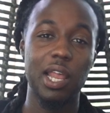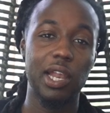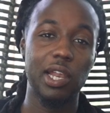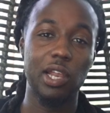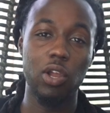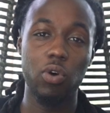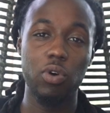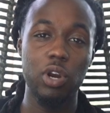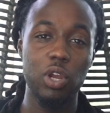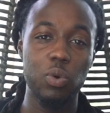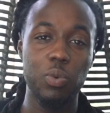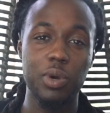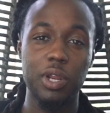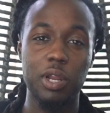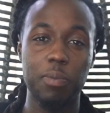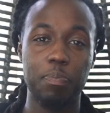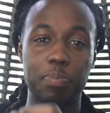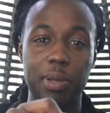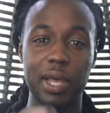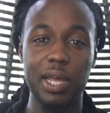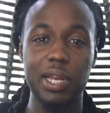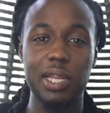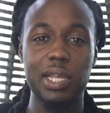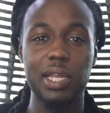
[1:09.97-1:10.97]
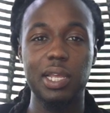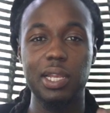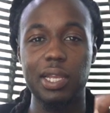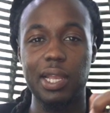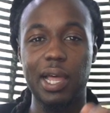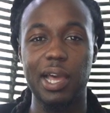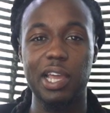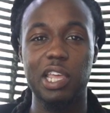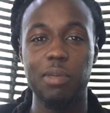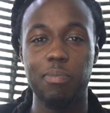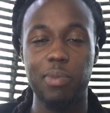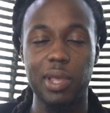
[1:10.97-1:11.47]
load it with a pellet,
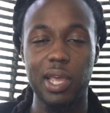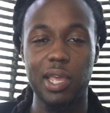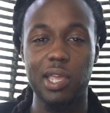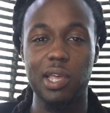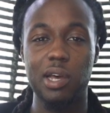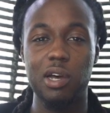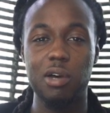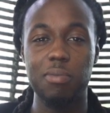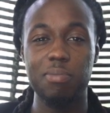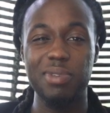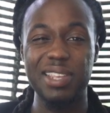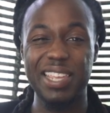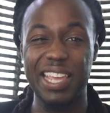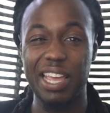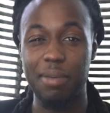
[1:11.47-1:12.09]
lock it back up,